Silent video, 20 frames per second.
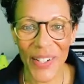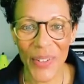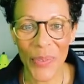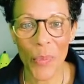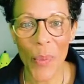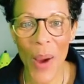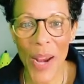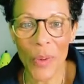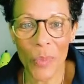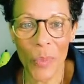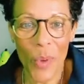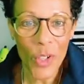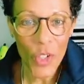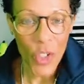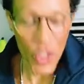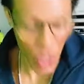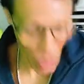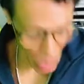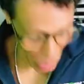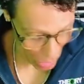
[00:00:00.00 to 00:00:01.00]
When
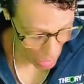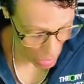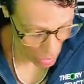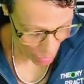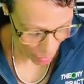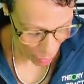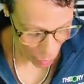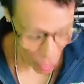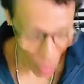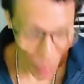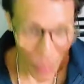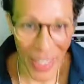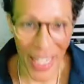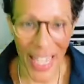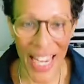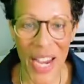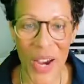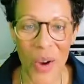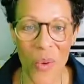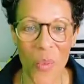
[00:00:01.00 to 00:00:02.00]
would you, ooh, dropped
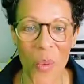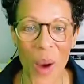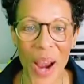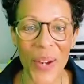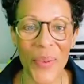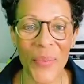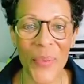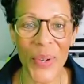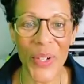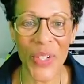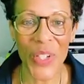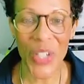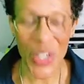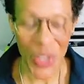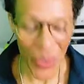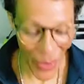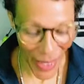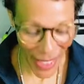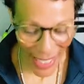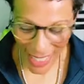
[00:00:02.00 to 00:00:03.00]
it. When would
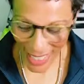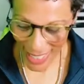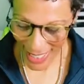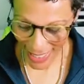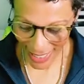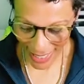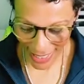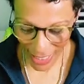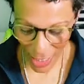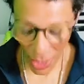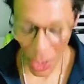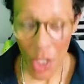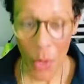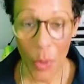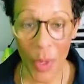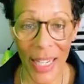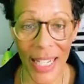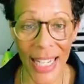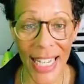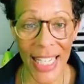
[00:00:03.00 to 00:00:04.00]
you listen
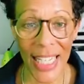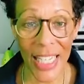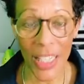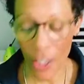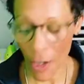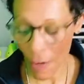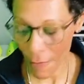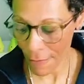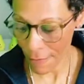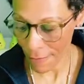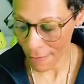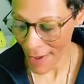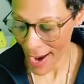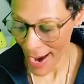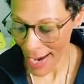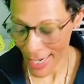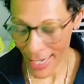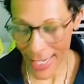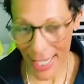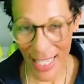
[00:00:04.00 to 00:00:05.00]
to a list of
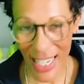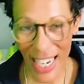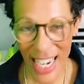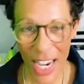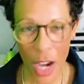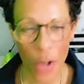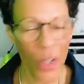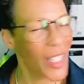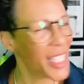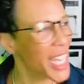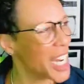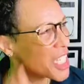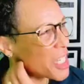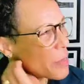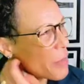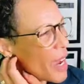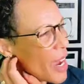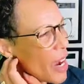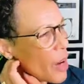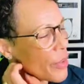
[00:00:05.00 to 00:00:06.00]
facts? It only takes
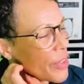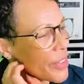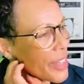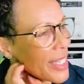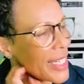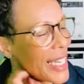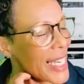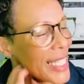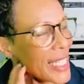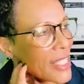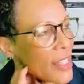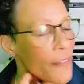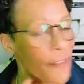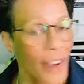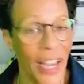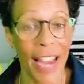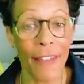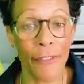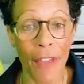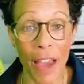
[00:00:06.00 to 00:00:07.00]
about the list,
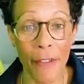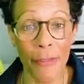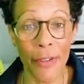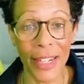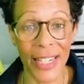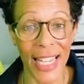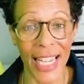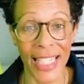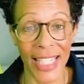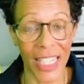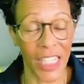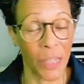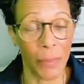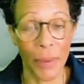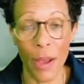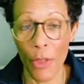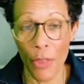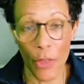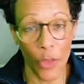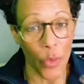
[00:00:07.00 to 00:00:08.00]
every list is
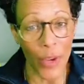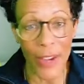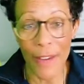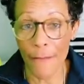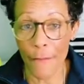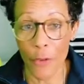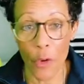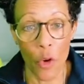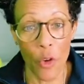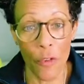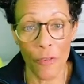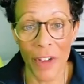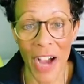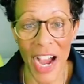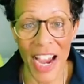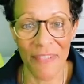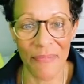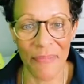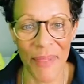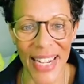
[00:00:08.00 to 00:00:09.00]
about 3, 4,
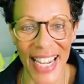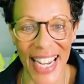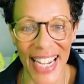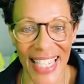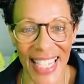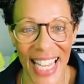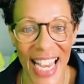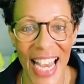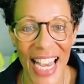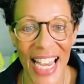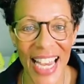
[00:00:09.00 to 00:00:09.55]
5 minutes.